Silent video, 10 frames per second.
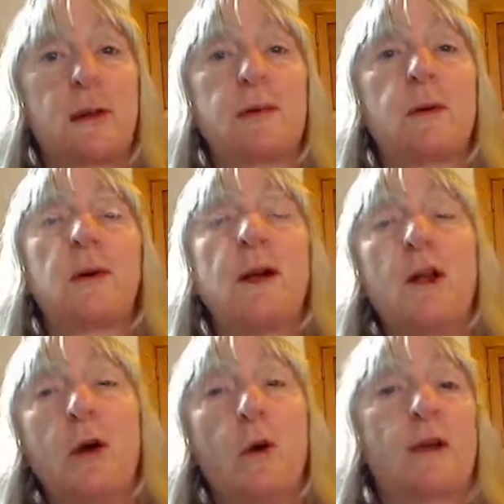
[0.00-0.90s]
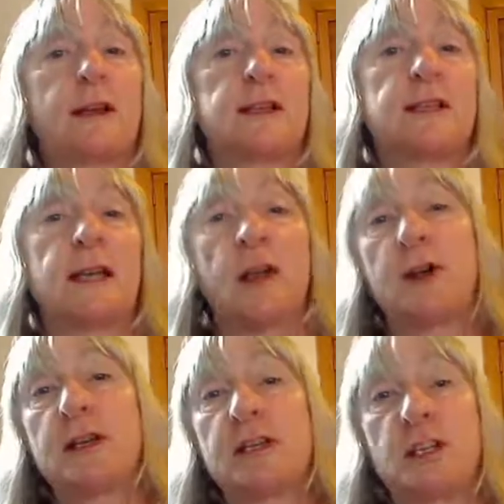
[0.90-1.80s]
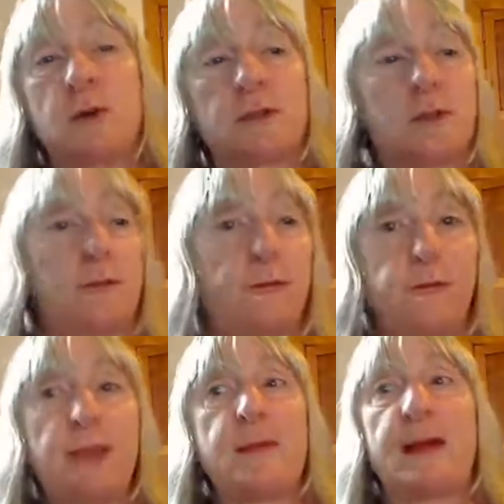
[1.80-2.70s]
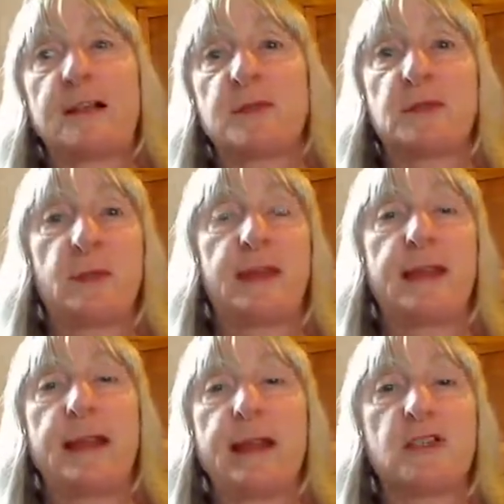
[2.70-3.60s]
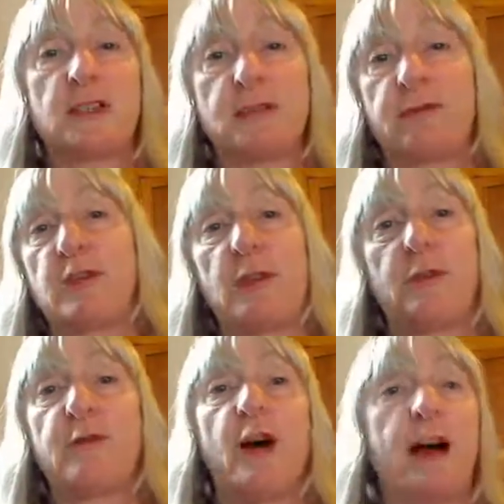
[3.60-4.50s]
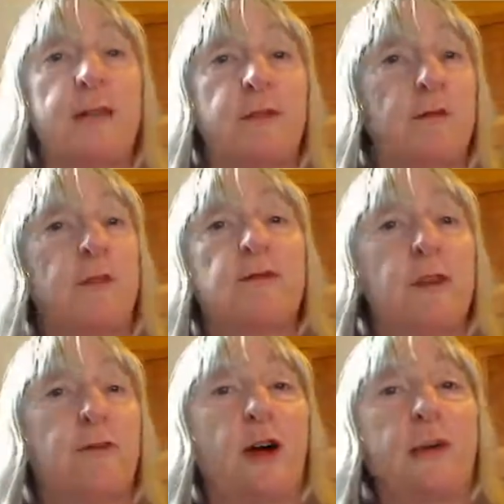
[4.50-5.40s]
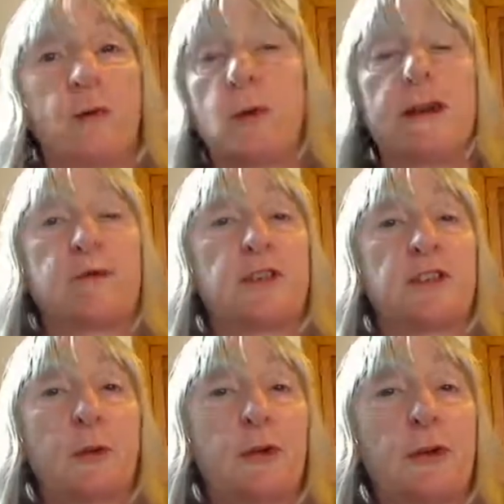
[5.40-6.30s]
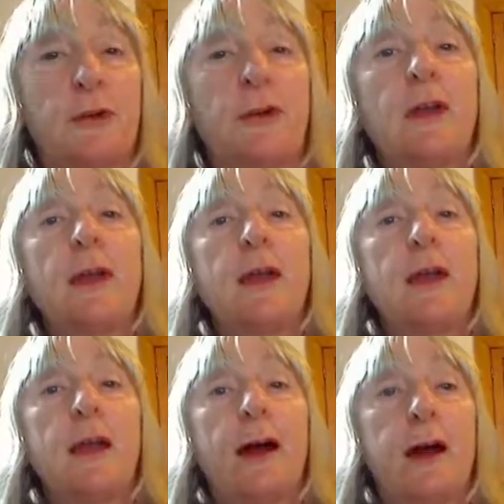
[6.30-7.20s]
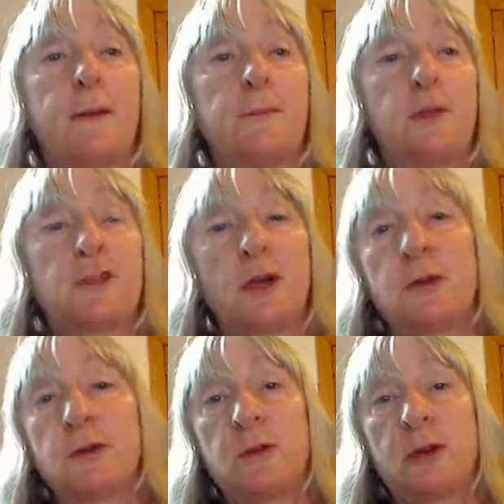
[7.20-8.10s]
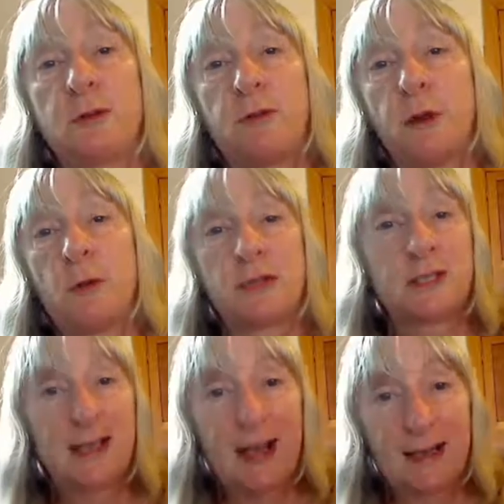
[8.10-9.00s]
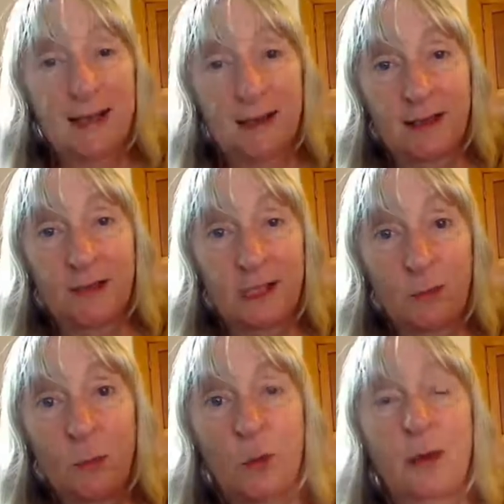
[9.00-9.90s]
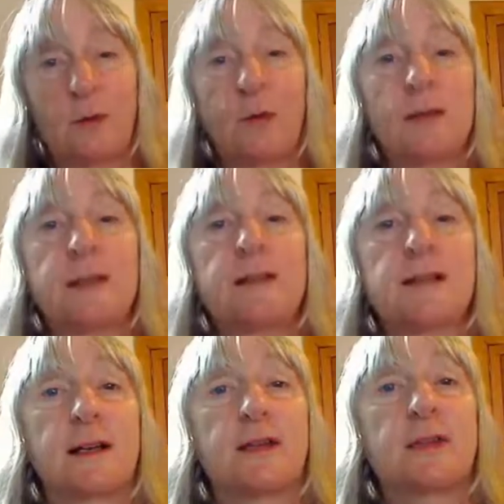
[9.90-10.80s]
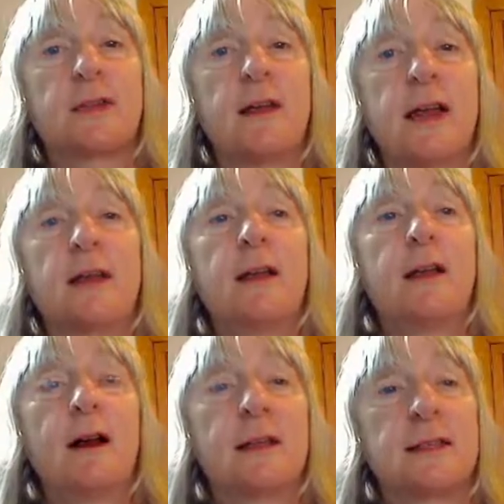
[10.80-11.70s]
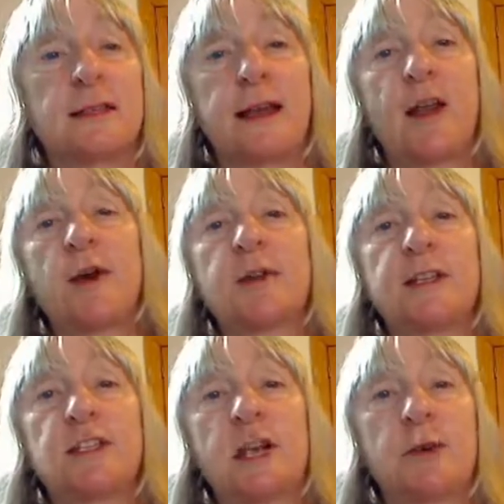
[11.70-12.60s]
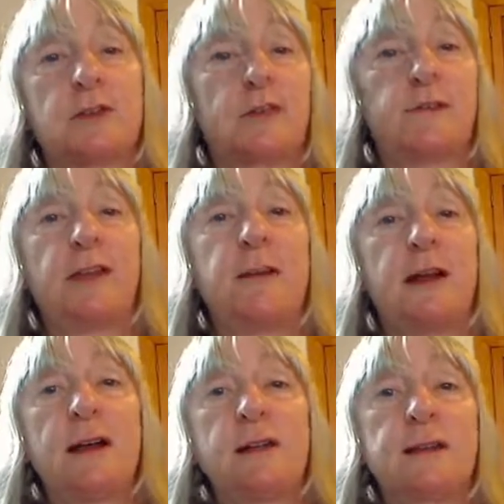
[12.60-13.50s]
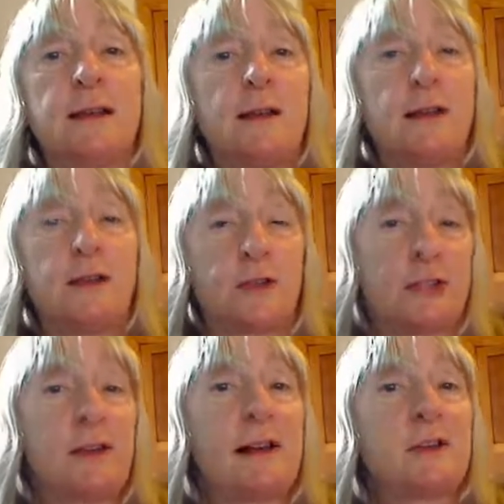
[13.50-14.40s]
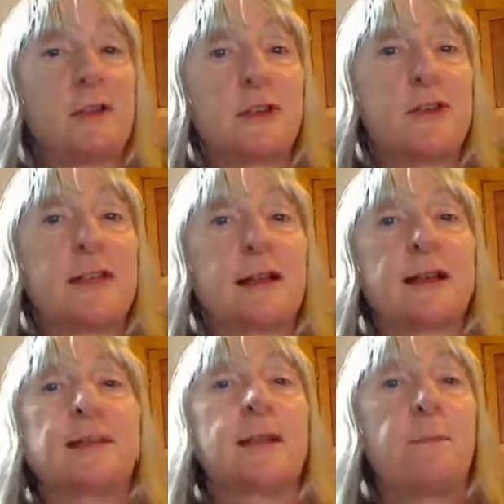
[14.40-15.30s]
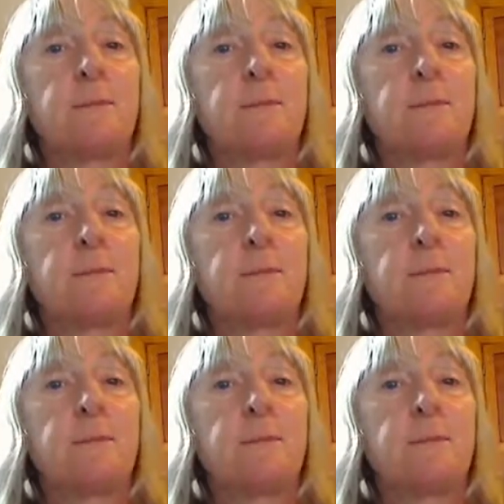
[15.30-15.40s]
people. Or I can say only show it to females between the ages of 35 and 55, or whatever it is I want to do. So, if I want to target a smaller audience, I can do that. I can say only show it to females in Australia and New Zealand